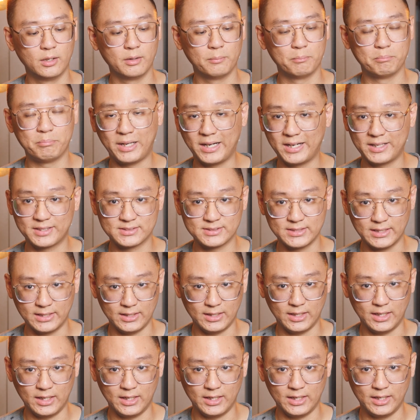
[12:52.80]
bikes
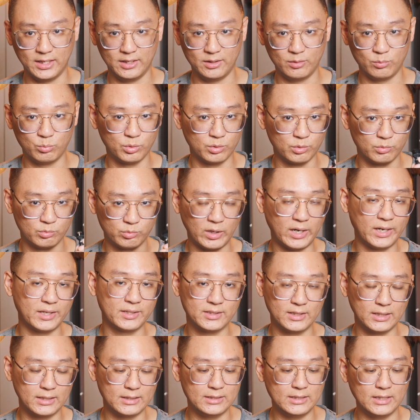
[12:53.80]
that I will ride
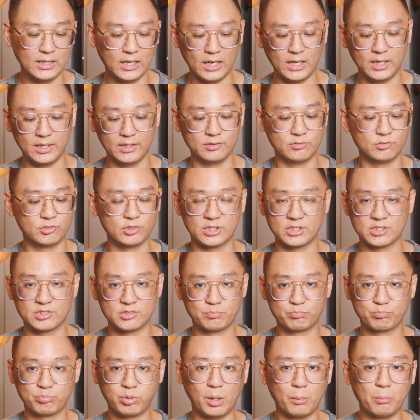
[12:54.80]
daily, I
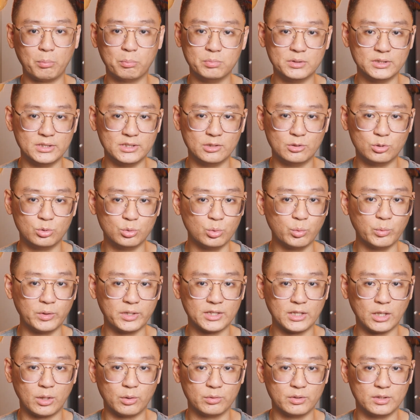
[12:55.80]
just probably do
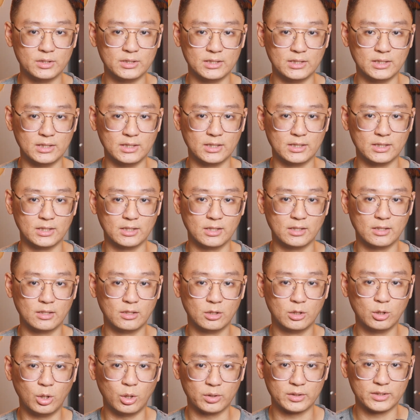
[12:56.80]
without the
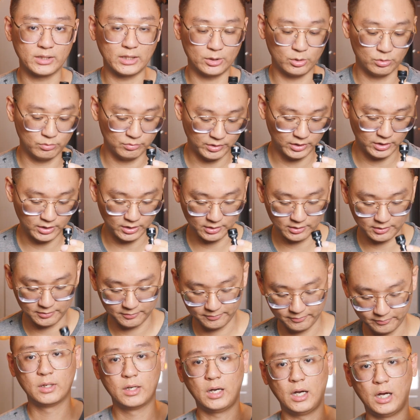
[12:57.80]
lock nut over here.
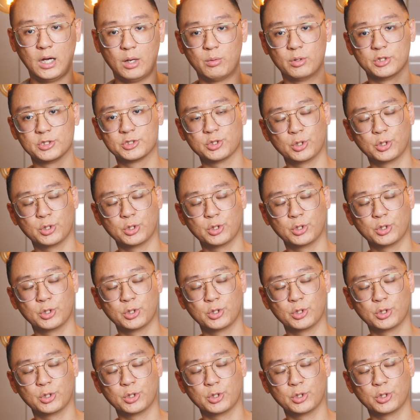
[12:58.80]
I was